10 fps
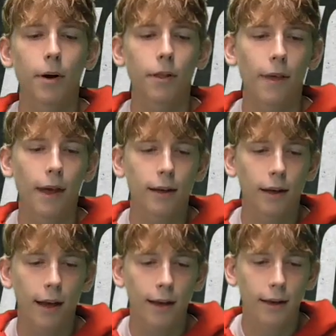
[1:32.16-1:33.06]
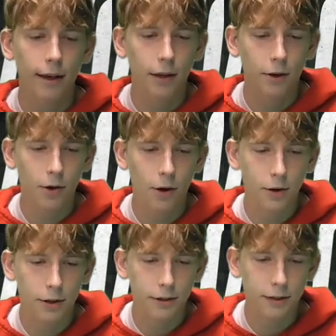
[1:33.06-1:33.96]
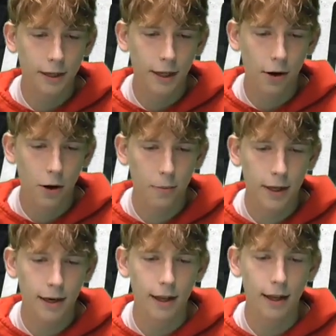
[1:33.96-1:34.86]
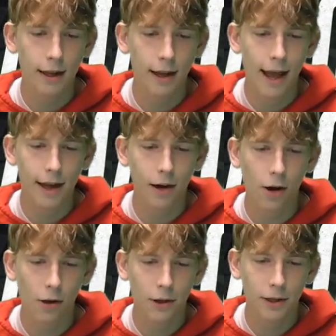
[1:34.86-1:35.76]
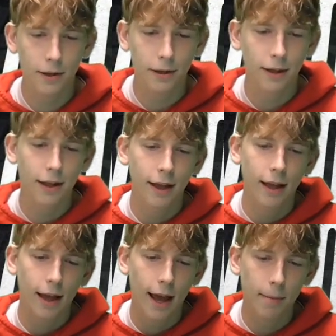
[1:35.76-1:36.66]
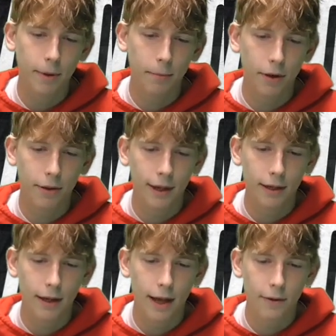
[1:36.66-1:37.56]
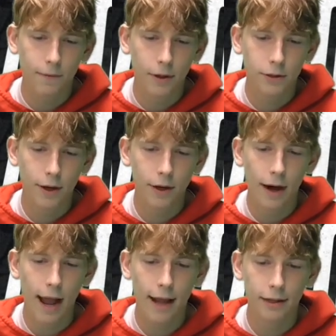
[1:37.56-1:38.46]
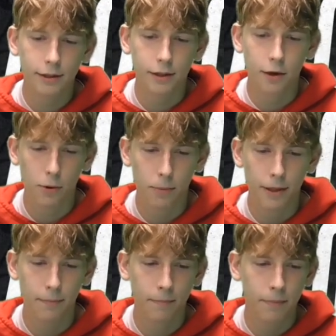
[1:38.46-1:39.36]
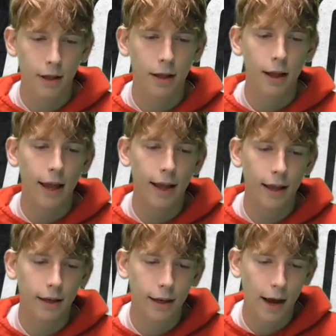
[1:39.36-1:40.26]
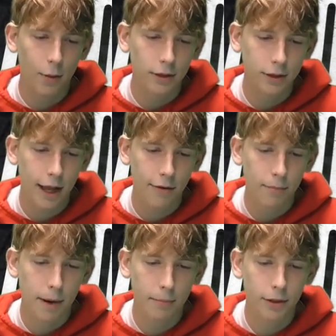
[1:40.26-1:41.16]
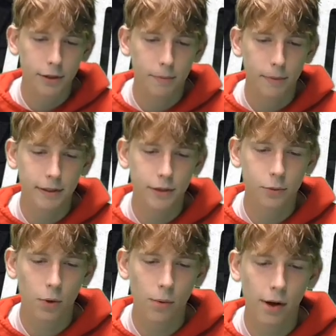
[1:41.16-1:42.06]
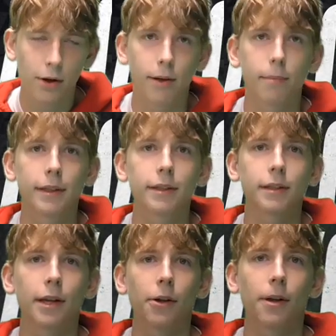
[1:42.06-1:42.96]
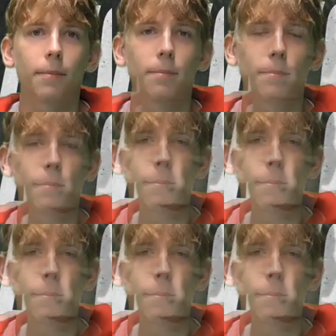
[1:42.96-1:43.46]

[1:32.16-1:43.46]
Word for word: birthday today to kindergartners Zeke Homan and Ada Holland. Happy birthday today to first grader Addison Homan and our staff members Mrs. Warwell and Mrs. Dillon.